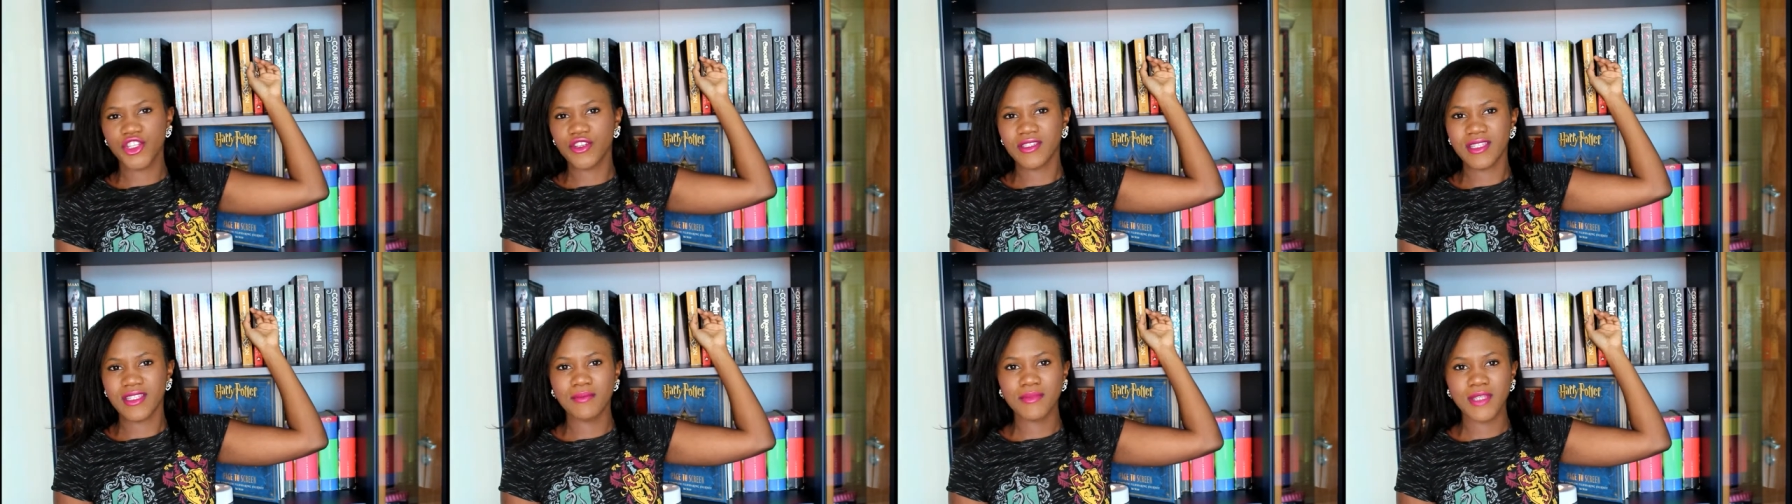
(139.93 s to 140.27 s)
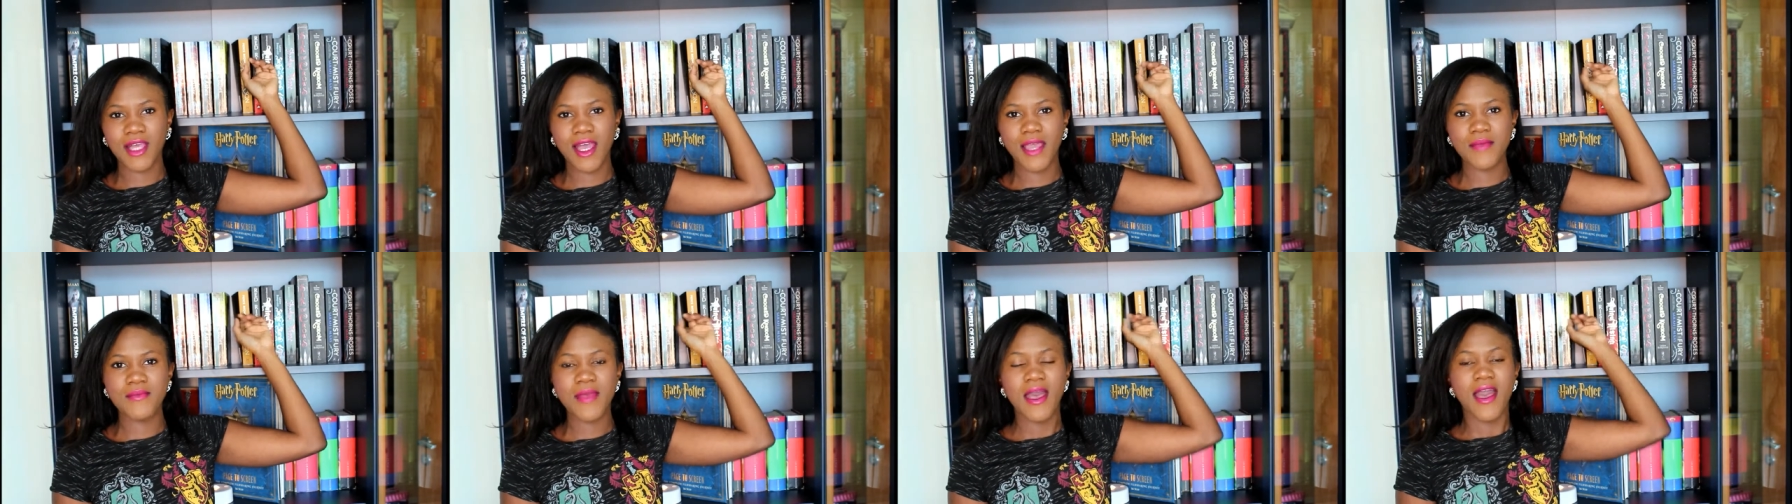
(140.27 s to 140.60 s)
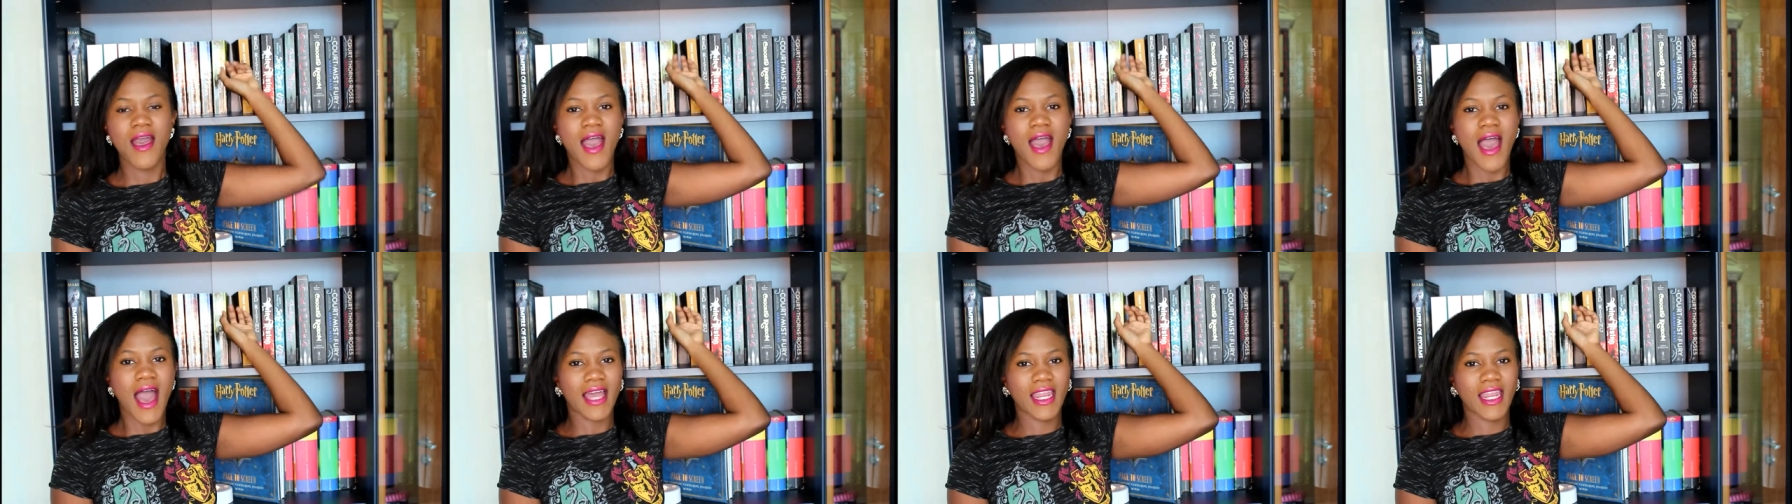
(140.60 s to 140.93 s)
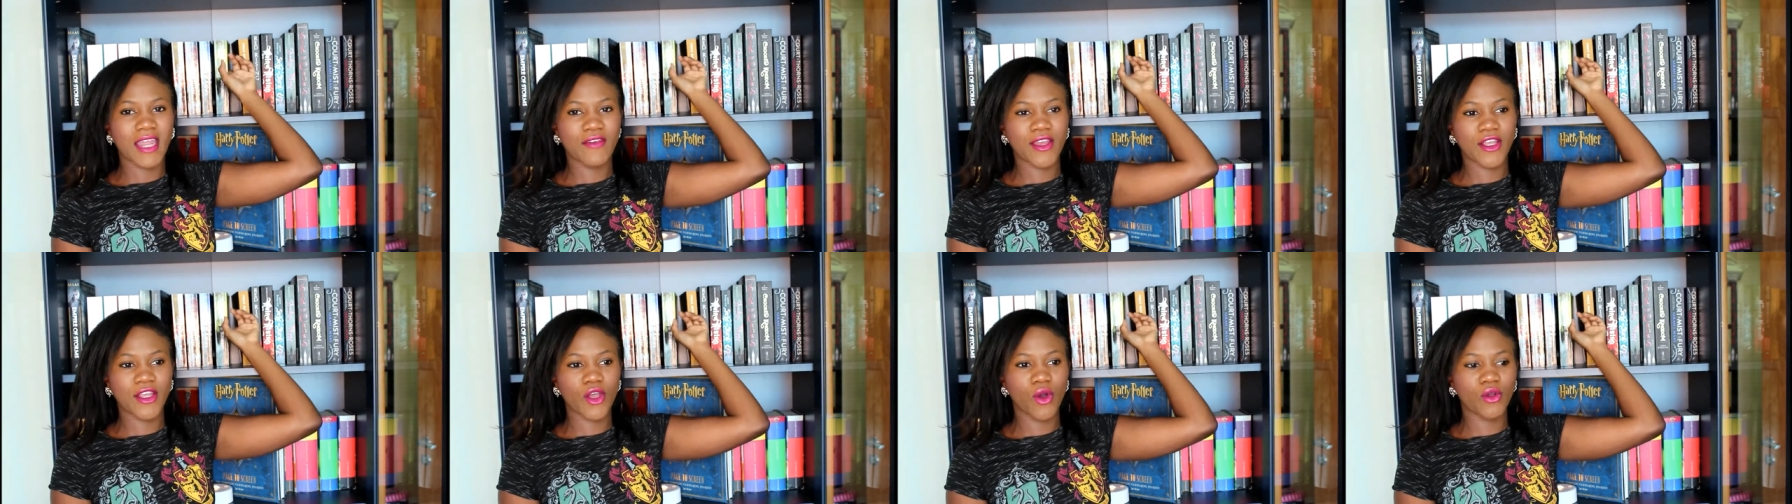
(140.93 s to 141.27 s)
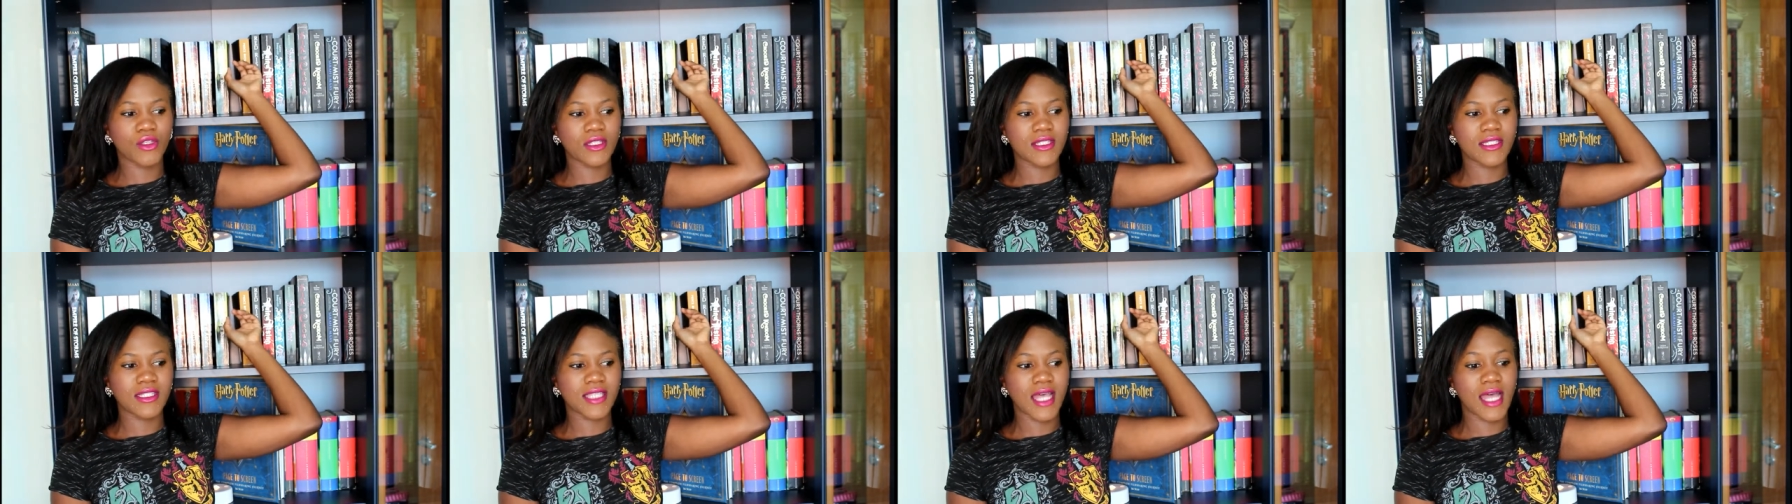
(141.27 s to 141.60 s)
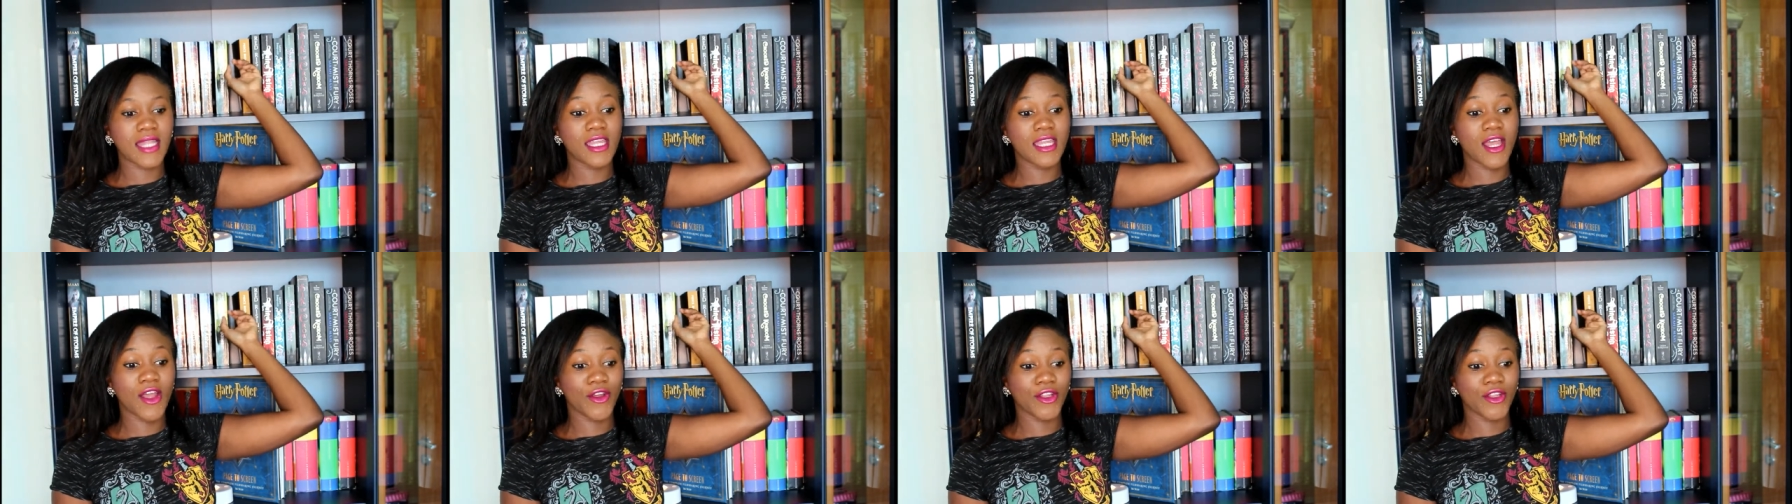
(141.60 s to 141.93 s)
year sometime, and I read Golden
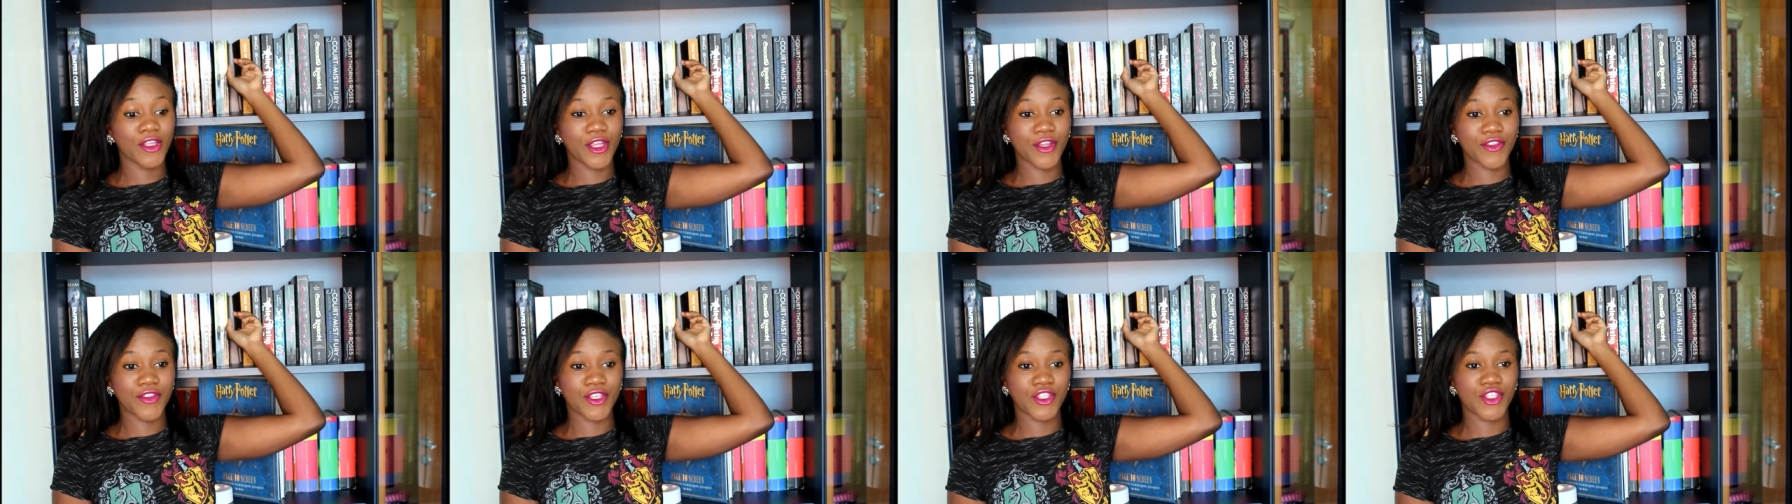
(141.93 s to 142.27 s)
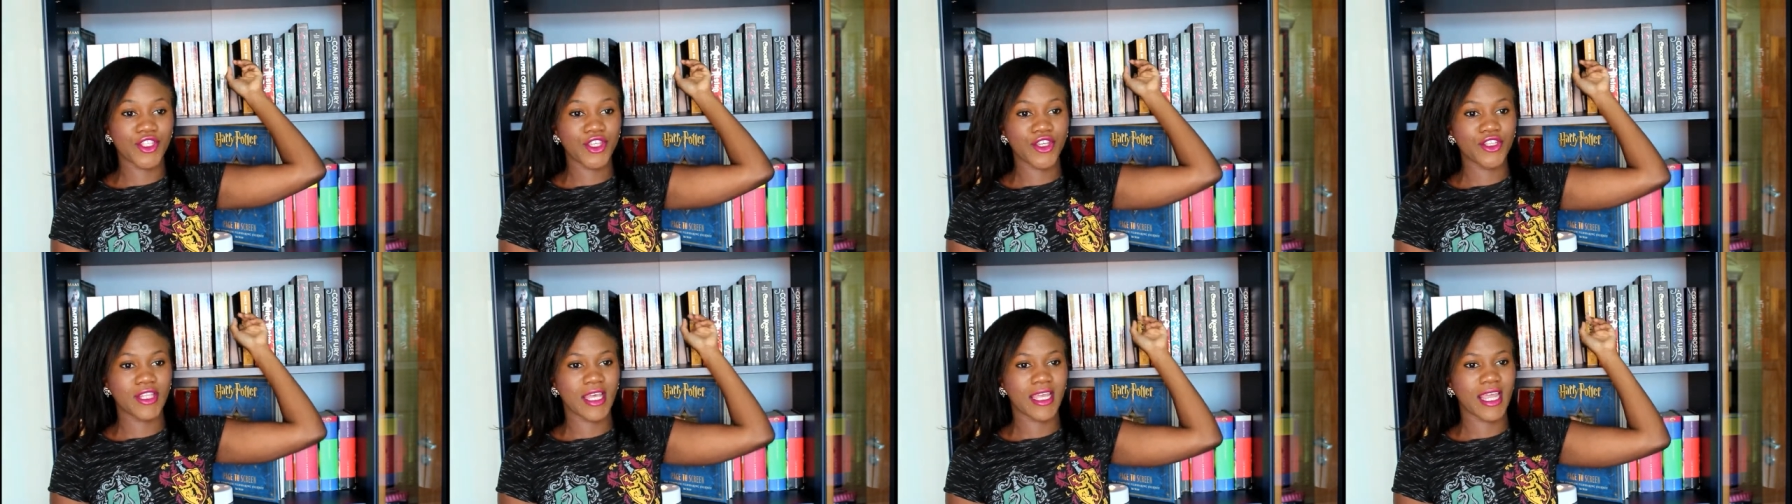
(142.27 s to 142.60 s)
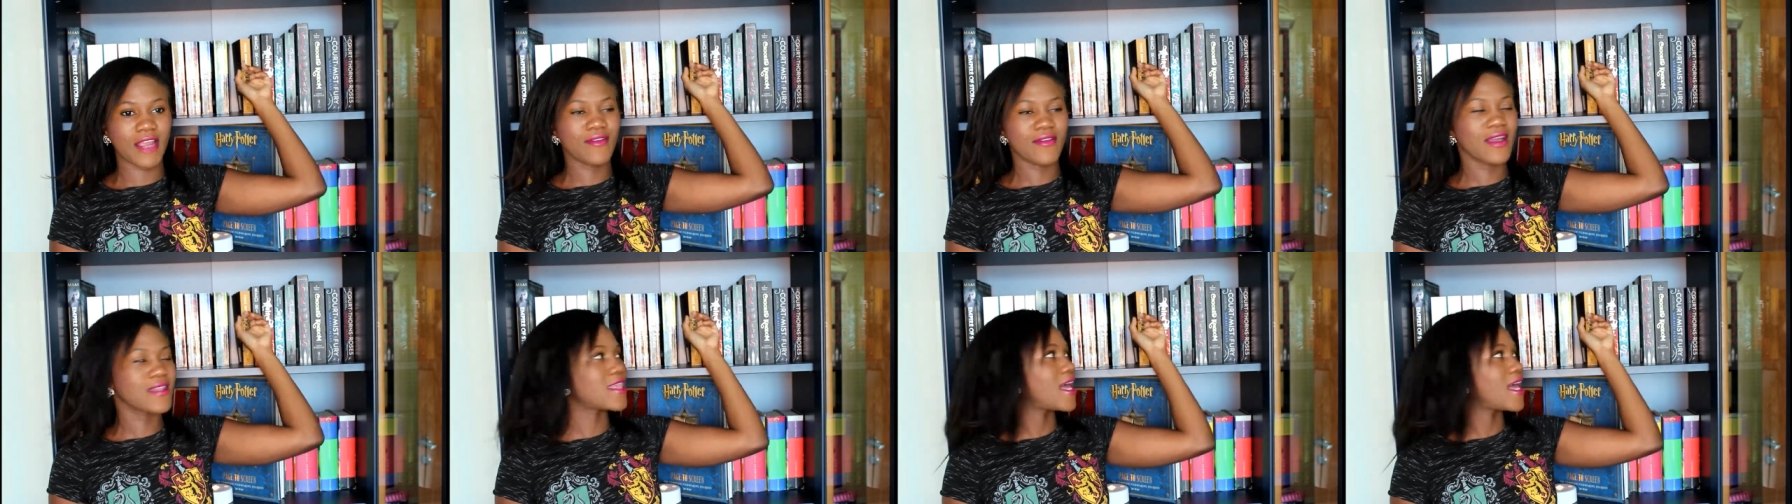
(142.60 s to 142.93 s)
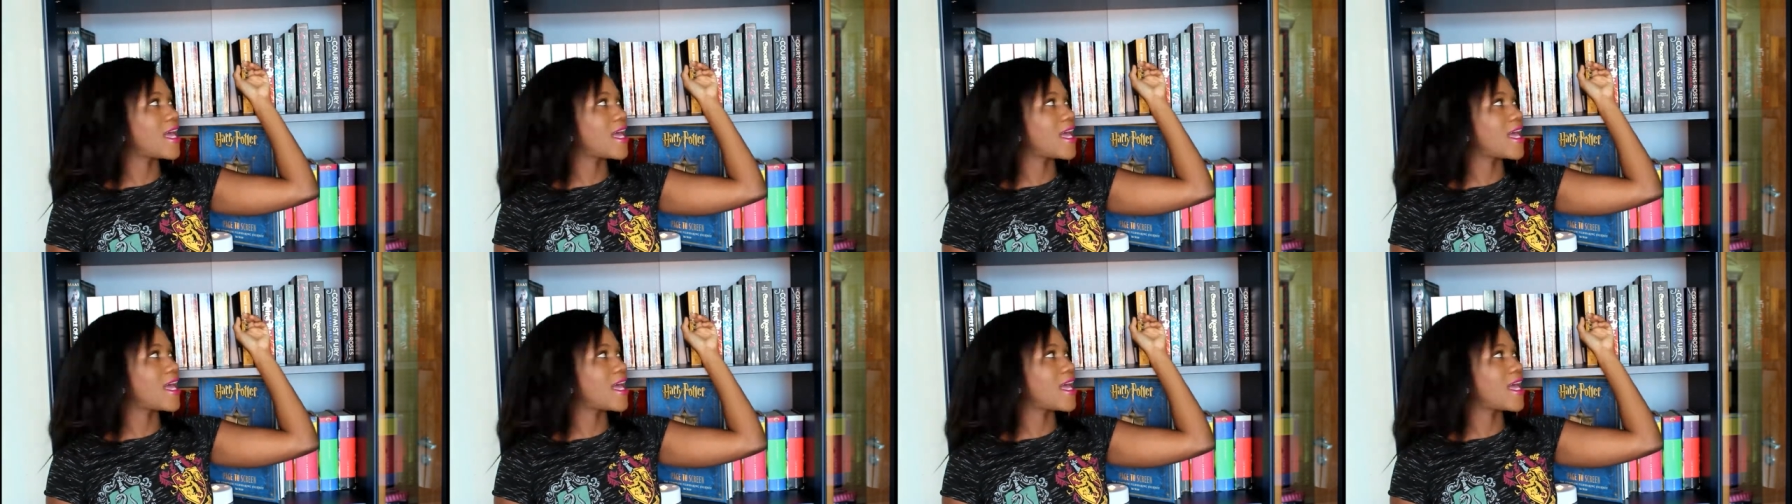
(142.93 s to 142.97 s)
Son earlier this year. Like I read